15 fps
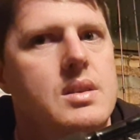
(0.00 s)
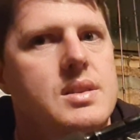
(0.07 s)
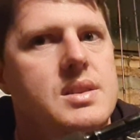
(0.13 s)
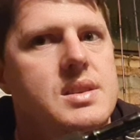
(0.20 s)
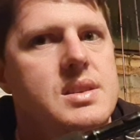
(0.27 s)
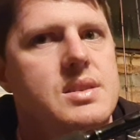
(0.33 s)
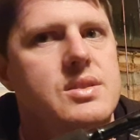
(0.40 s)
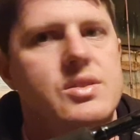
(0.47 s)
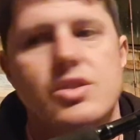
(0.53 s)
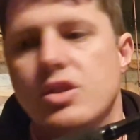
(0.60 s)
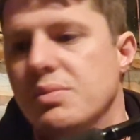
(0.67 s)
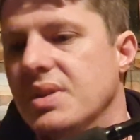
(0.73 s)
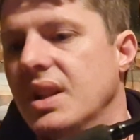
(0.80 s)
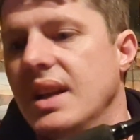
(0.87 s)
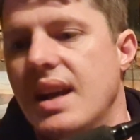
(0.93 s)

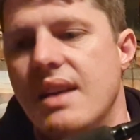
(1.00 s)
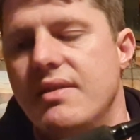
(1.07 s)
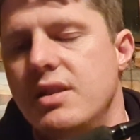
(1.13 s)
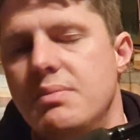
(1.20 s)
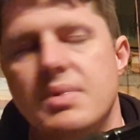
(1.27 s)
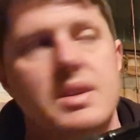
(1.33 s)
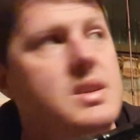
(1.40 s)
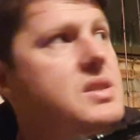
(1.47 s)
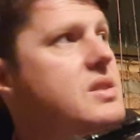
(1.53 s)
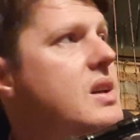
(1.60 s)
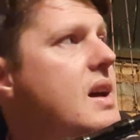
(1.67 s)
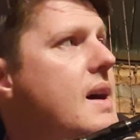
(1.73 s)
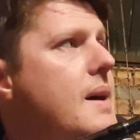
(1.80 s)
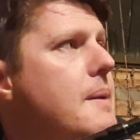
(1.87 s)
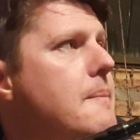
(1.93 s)
stupidly heavy because
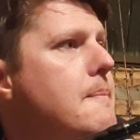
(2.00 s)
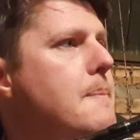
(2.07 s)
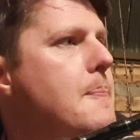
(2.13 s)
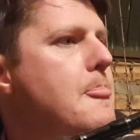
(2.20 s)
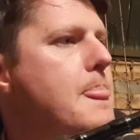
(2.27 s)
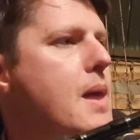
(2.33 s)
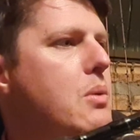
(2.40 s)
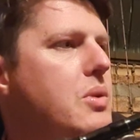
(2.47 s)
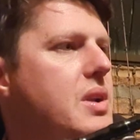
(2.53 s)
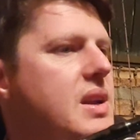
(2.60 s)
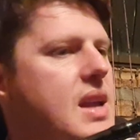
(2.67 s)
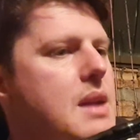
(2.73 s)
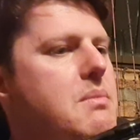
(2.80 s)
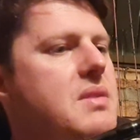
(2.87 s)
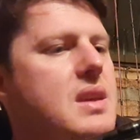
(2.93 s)
I want to
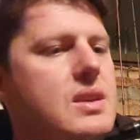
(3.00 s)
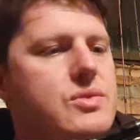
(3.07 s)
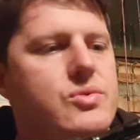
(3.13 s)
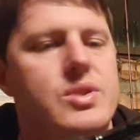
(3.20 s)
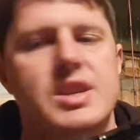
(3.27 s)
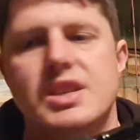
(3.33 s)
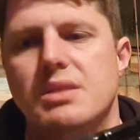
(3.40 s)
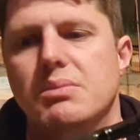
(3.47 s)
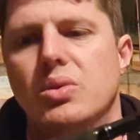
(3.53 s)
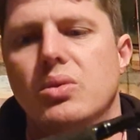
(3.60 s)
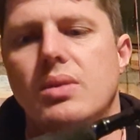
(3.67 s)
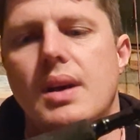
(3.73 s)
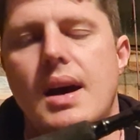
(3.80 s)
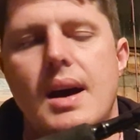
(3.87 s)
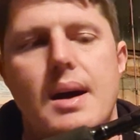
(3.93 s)
keep things
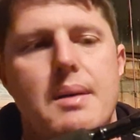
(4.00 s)
reasonable.